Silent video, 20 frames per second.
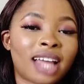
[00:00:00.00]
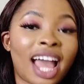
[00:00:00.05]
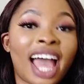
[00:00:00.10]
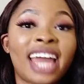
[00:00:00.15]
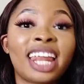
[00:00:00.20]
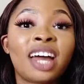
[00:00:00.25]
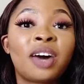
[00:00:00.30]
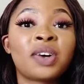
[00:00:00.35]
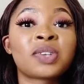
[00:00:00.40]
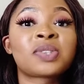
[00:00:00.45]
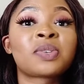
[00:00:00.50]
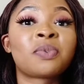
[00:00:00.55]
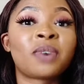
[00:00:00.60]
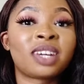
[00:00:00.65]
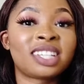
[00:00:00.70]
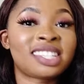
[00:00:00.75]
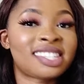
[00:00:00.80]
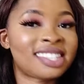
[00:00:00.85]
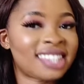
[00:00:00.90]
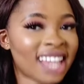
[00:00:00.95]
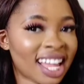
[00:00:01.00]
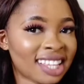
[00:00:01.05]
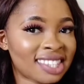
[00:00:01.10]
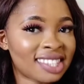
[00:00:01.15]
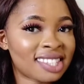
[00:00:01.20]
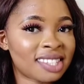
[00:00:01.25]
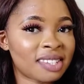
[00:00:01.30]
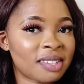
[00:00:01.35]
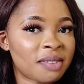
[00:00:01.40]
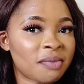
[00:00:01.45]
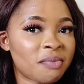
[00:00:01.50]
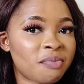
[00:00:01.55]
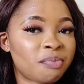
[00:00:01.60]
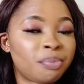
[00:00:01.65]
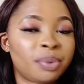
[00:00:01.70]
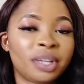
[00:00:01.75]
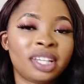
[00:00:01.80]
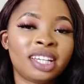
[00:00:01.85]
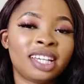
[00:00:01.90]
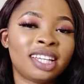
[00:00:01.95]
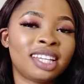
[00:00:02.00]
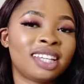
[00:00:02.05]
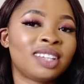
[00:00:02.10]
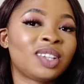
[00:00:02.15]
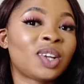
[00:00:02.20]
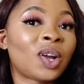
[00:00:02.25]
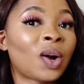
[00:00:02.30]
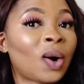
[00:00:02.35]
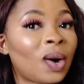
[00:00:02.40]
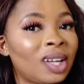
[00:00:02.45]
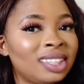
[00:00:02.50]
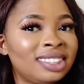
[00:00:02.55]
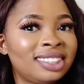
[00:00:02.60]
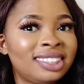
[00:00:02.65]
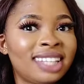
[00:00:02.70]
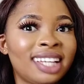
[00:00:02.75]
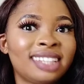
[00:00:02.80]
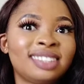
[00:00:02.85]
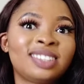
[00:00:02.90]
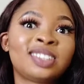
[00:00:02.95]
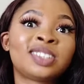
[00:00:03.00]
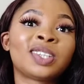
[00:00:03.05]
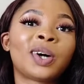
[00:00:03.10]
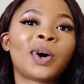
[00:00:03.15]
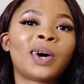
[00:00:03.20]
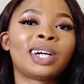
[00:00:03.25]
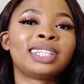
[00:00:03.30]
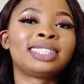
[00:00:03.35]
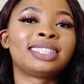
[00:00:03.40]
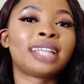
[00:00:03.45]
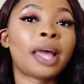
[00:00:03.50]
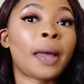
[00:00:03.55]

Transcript: and I also want to start bringing in content on